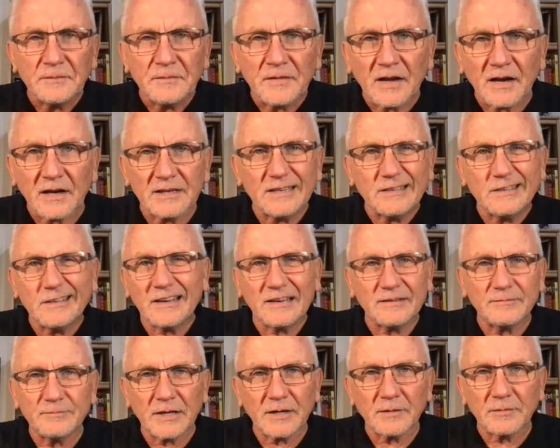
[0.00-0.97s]
need to
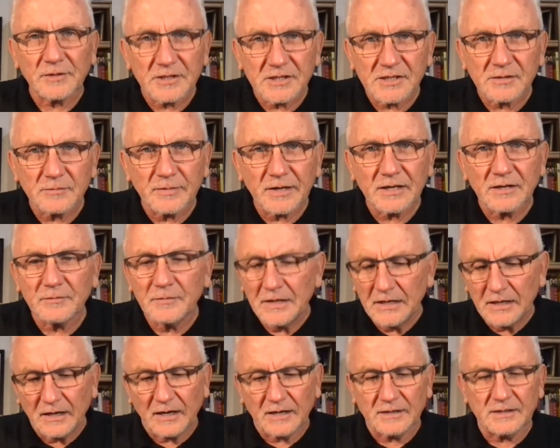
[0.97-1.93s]
be able to submit them.
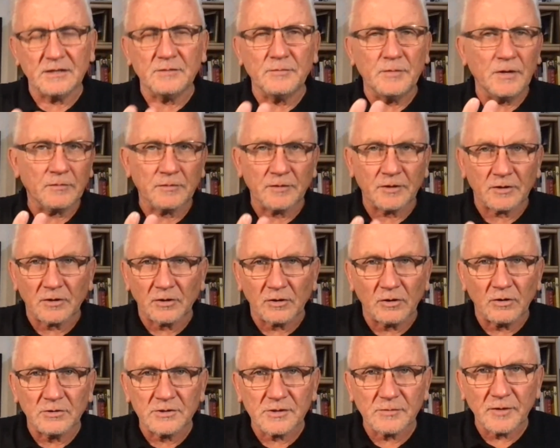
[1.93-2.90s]
I need to be able to
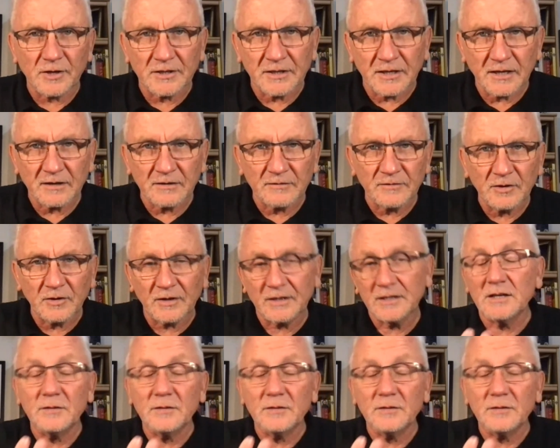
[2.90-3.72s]
close them on the interview. I need to